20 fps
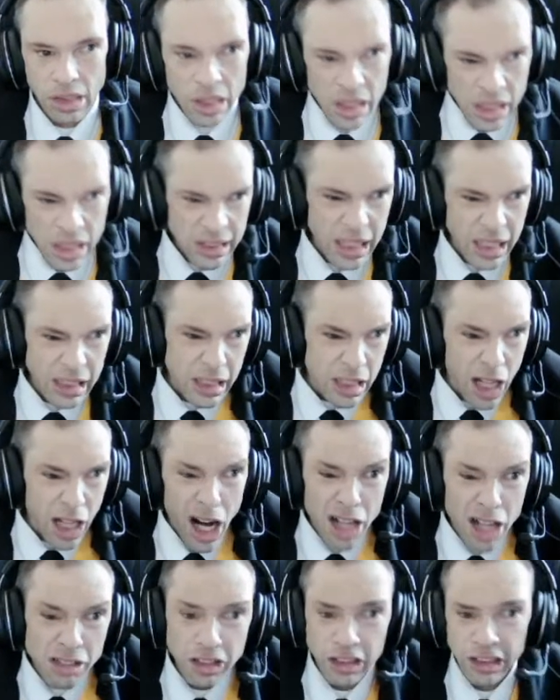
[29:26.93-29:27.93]
You see, the
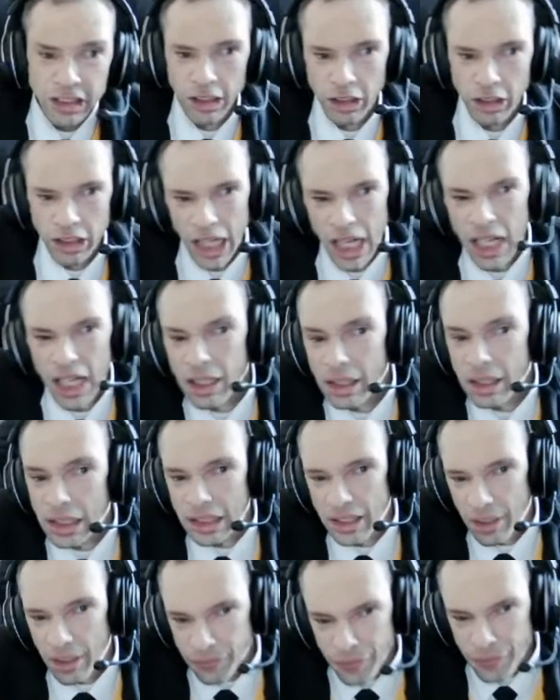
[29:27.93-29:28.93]
answers are there,
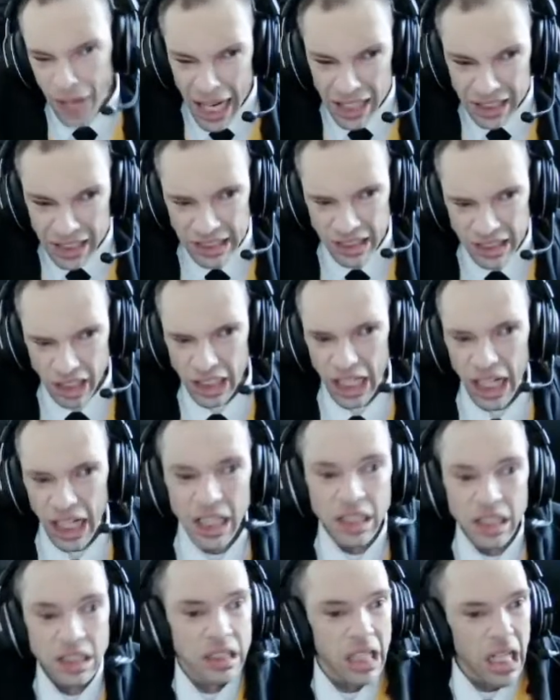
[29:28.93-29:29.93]
the facts are
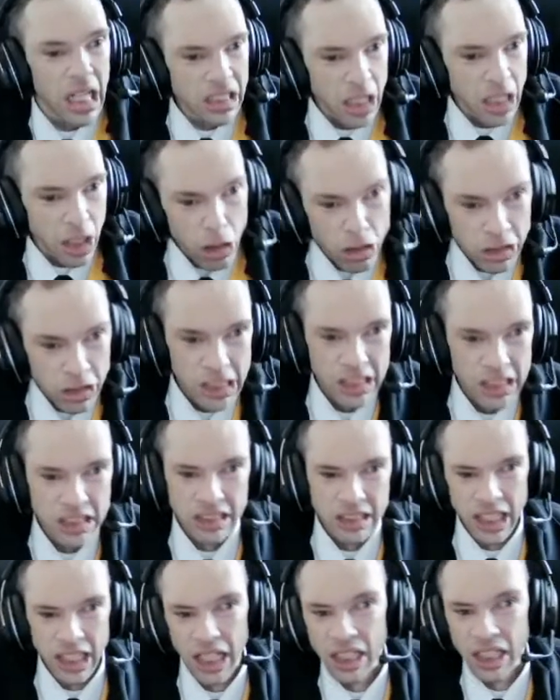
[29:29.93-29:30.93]
there, and the logic
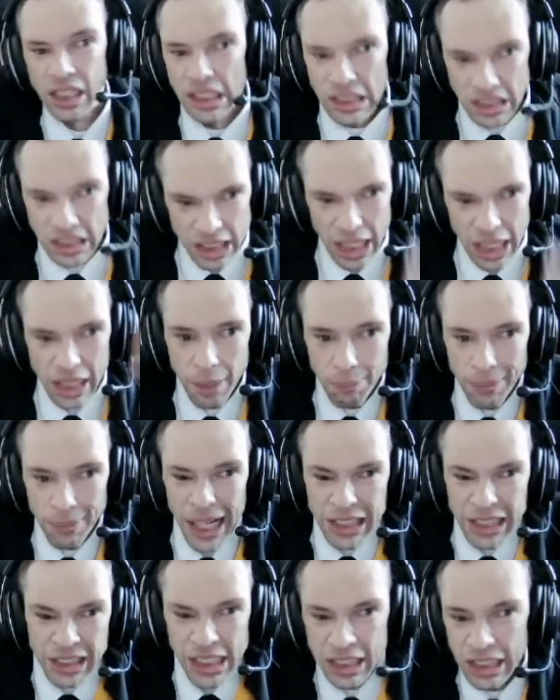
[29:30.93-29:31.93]
is there. Then the
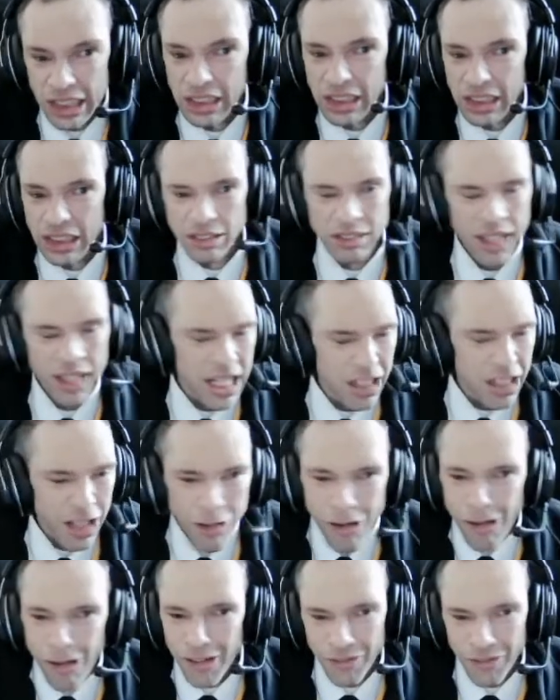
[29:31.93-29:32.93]
magic and
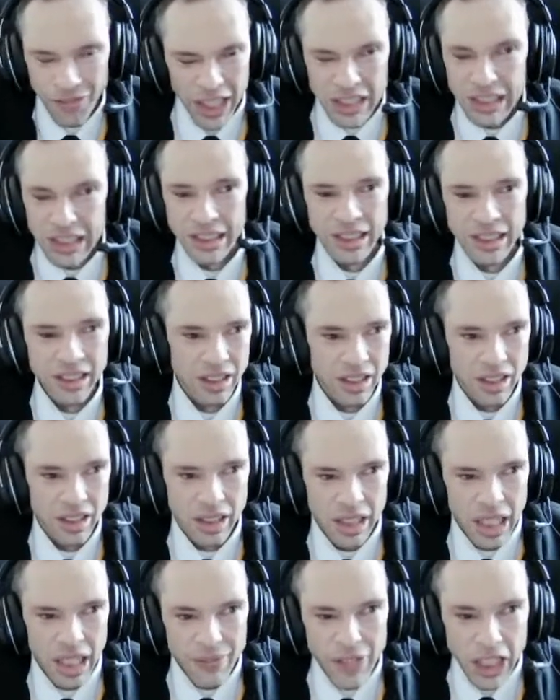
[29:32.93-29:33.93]
all of this,
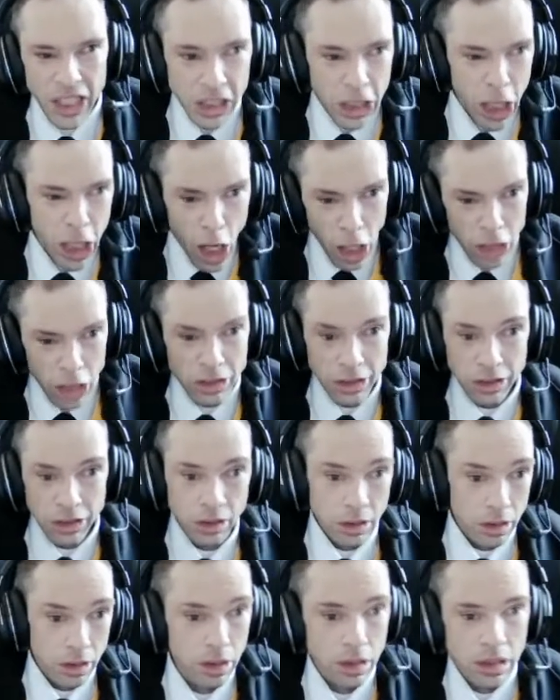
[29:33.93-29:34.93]
if it's gone,
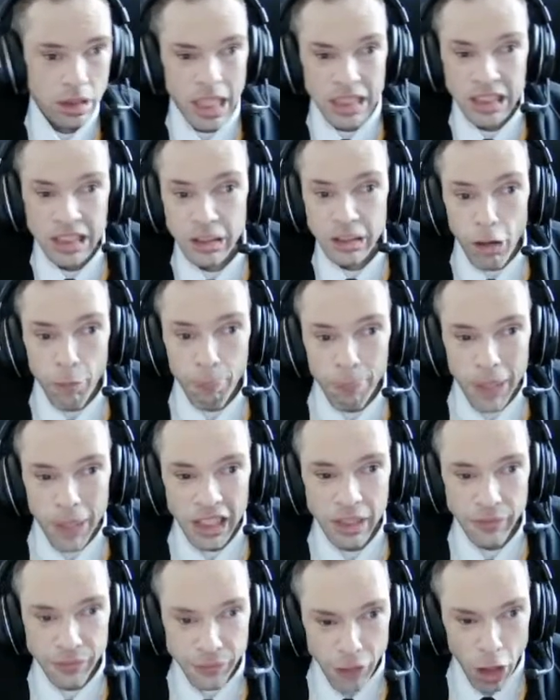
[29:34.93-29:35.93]
that's your
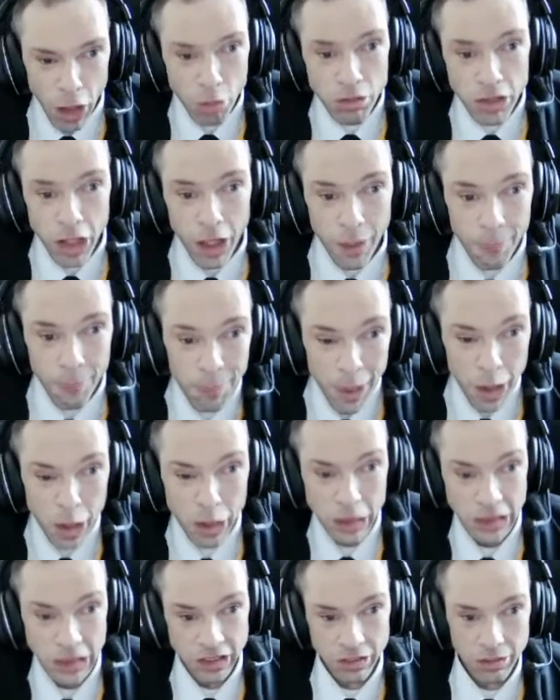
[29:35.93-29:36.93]
bloody fault, not
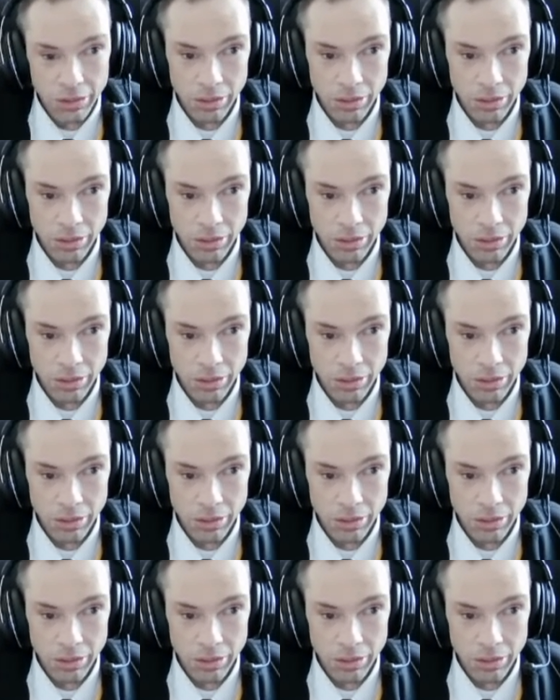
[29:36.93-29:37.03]
mine.